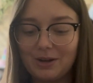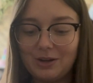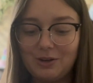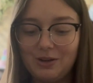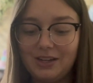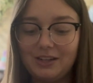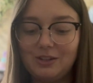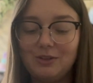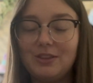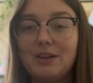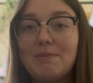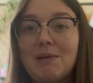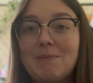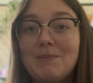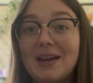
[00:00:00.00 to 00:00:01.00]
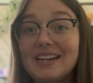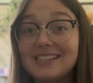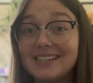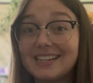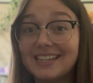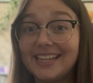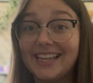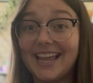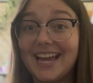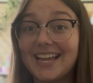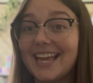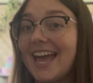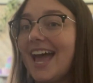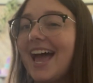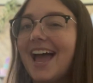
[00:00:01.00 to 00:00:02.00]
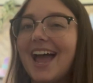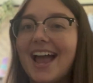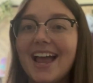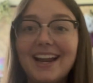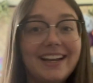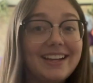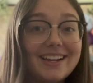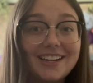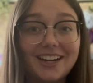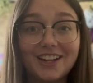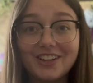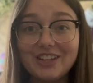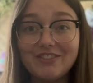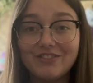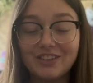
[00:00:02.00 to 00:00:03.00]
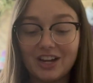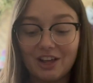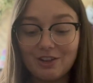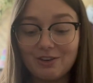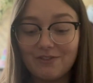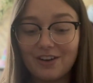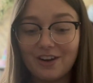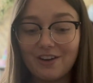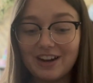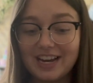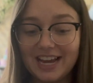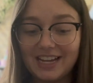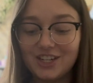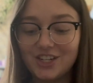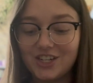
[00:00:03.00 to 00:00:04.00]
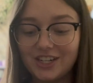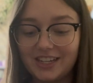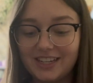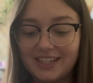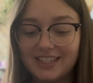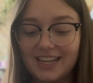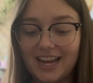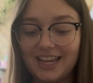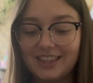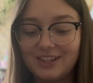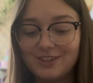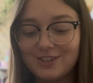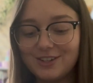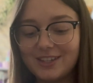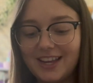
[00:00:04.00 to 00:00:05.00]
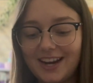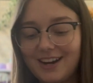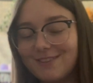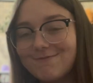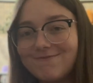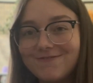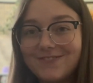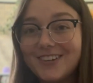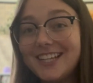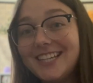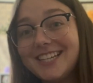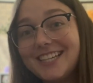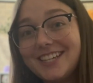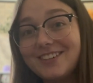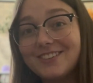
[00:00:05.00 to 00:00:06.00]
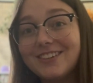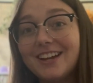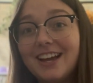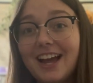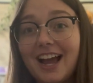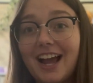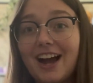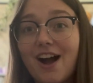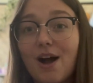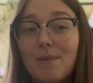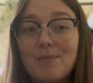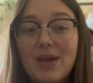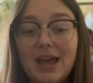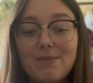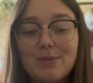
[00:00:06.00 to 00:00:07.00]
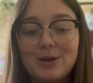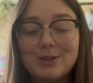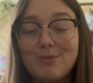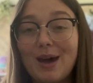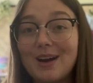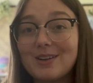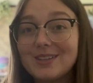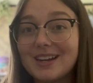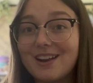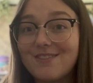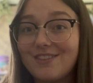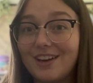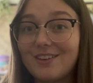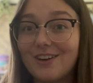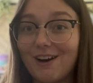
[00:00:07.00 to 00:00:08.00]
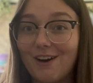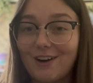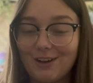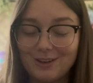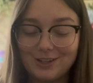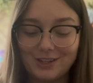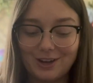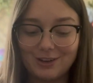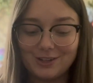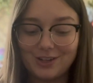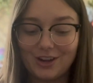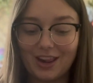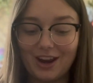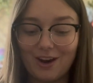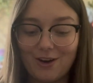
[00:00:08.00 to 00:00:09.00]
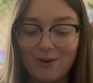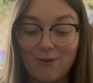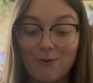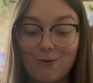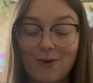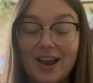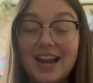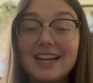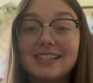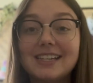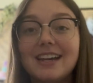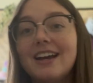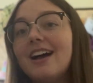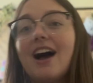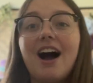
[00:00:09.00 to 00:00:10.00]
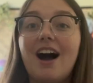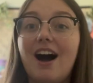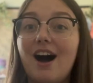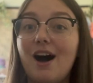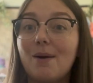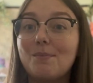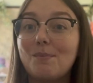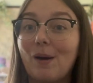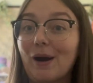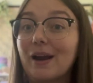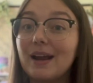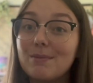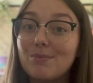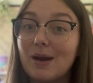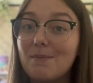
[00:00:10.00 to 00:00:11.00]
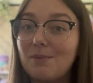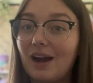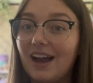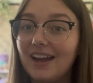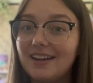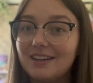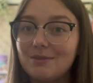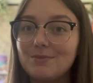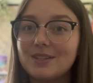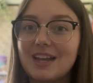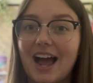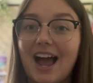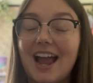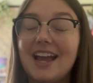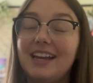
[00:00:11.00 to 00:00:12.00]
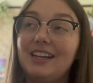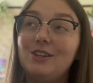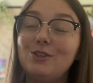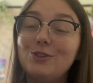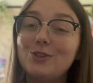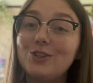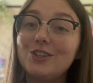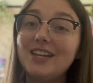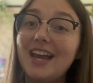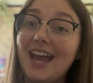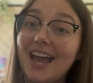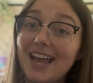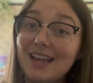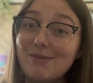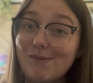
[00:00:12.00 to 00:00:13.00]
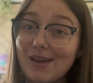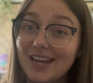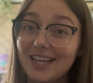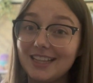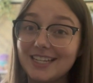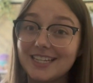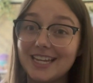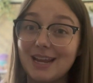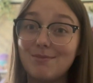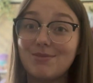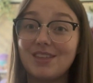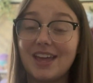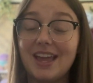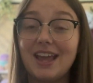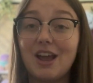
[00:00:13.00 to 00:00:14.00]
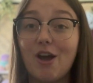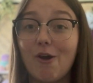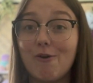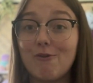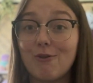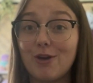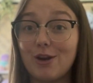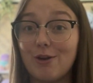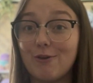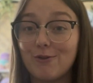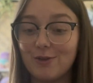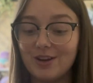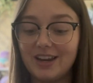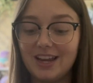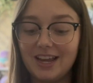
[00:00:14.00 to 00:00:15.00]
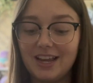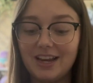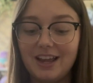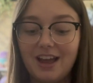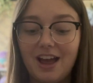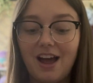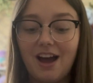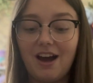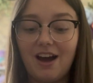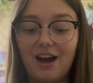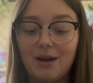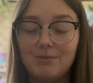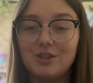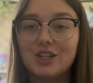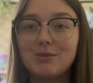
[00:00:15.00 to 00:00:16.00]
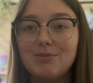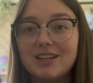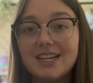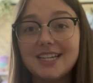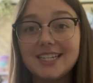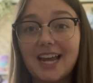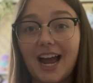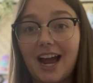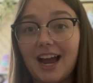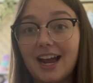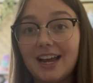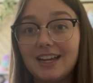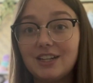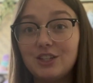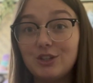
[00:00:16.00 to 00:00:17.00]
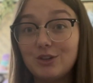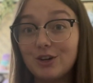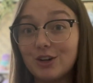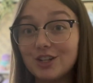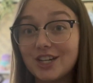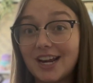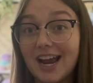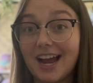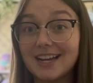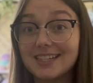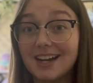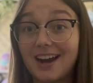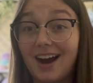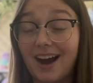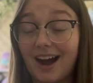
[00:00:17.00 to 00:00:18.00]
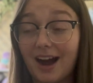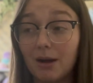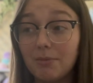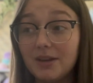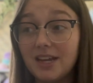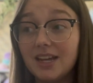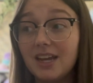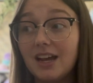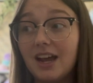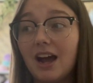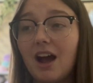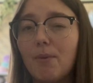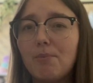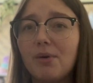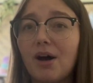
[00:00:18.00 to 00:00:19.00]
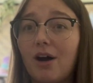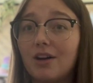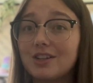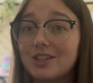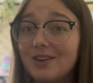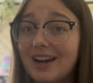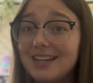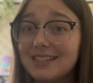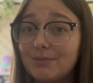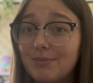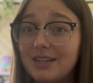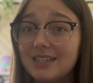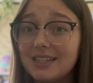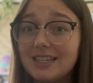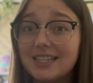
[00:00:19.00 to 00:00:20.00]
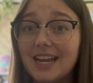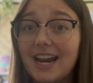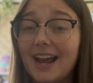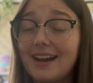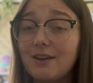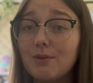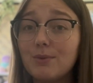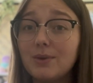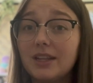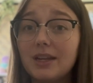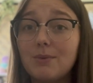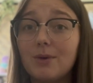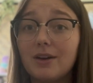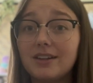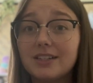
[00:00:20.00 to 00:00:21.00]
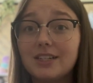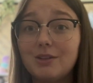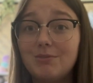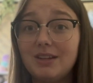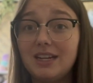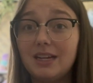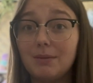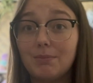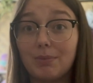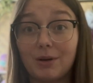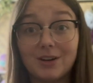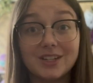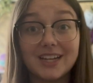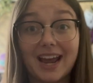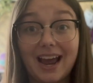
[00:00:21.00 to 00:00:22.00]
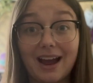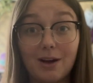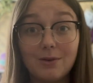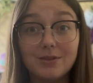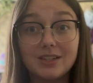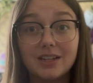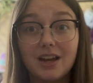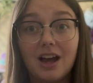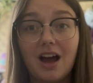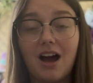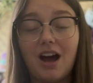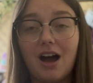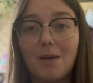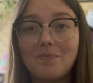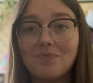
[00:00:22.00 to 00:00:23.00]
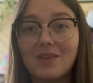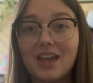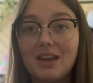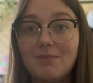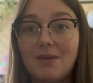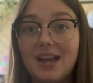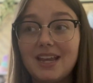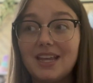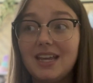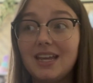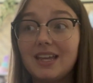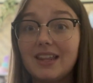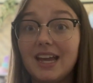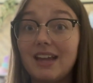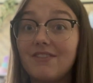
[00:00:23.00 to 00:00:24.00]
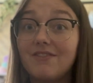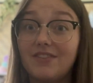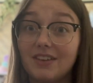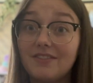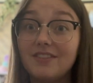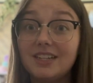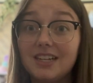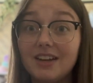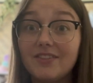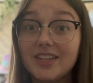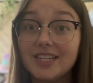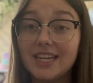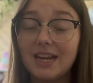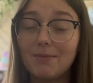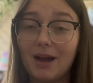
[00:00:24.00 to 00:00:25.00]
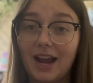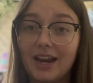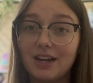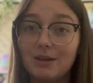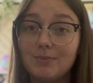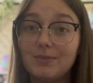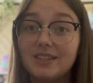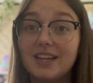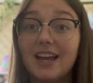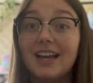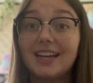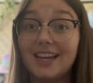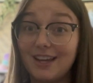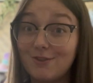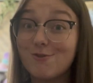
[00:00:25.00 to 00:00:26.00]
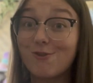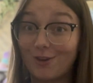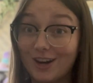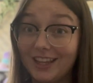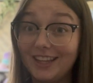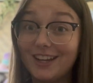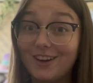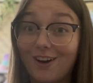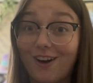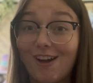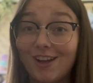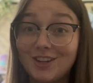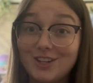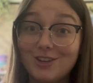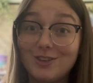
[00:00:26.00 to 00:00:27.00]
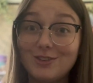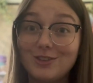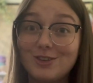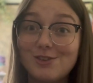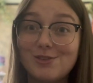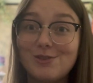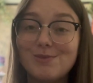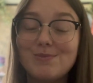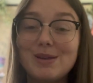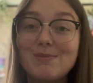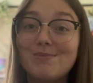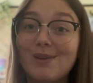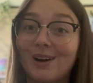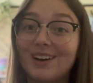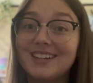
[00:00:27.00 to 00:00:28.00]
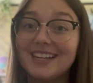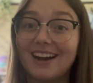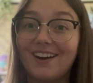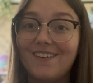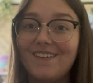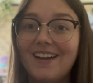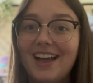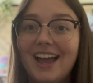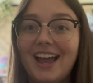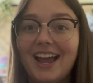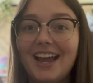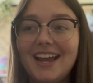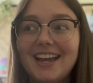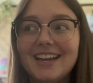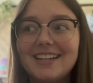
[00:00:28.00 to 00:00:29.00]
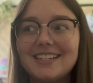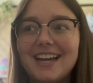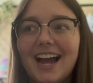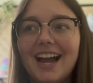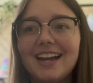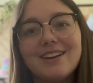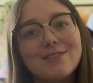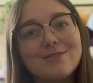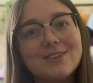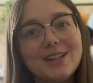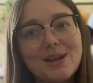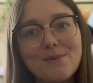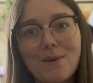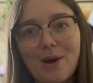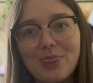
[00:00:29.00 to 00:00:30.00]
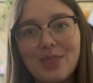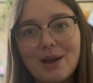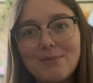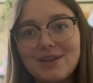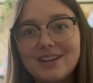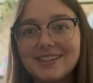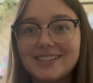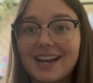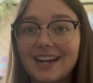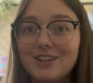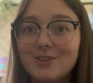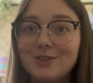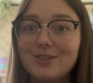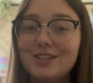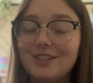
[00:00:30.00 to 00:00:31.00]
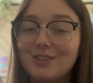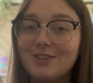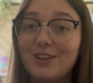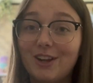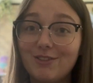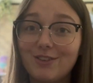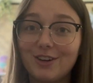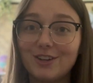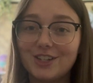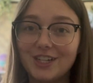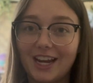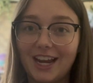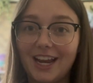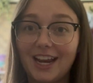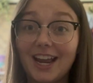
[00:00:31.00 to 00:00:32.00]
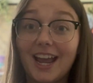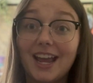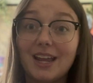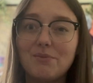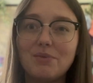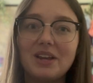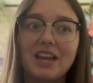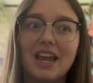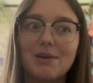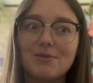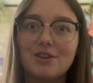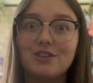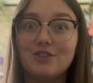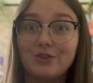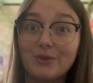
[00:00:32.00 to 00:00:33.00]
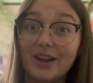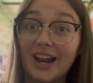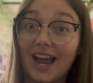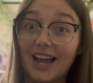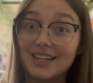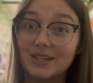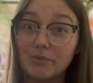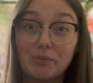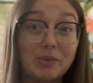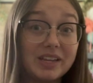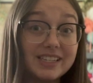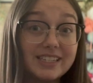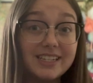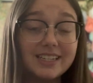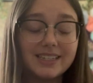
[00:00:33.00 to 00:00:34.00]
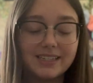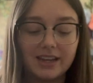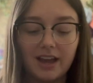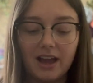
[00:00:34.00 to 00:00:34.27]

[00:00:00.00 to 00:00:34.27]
You can do them in basically like any color variations, and they're just like really cute. And most patterns that I found are no-sew, so they are great market prep items. I usually hate making the same thing over and over again, just because I do crochet as a hobby, but also as a business, and I don't really want to be burnt out. And making like 50 of the same items can really cause you to be burnt out, and I don't really want that because I truly do love crocheting and being able to do it as a business.